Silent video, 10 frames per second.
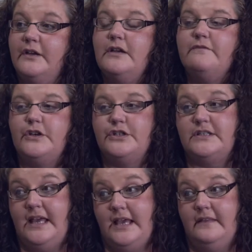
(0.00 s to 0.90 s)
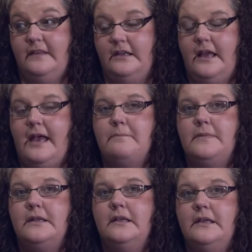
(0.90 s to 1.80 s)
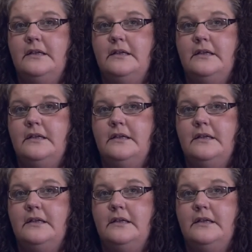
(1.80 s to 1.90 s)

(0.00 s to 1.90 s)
very first day that it happened,